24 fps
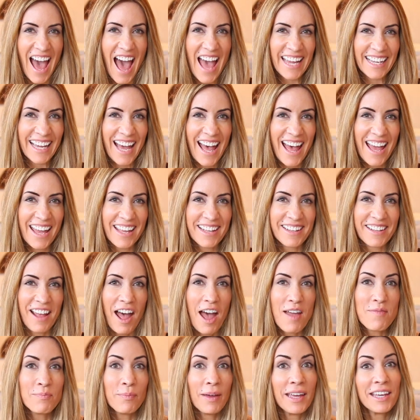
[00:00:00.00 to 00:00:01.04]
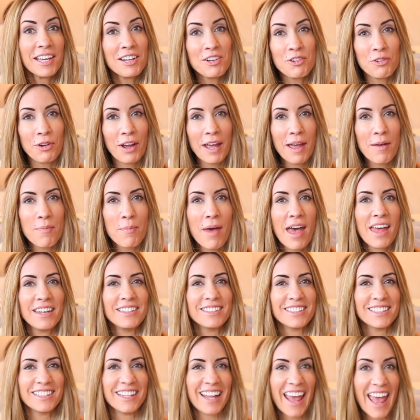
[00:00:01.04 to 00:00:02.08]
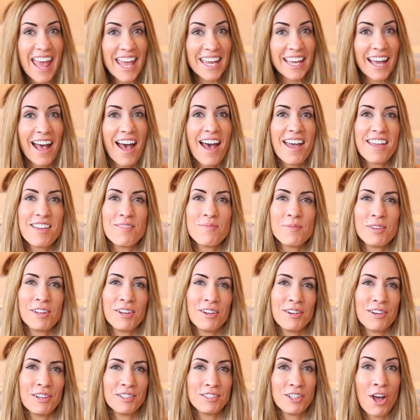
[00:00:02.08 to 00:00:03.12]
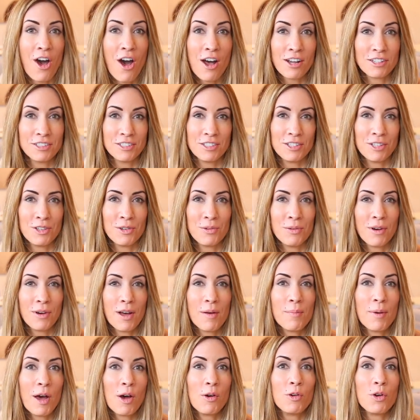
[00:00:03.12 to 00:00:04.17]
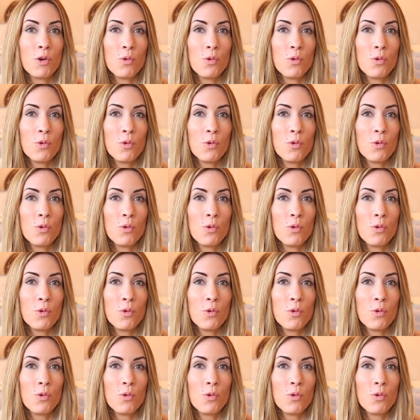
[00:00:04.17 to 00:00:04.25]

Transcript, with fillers: Hi guys, I'm Megan Graham and today I am here to talk to you about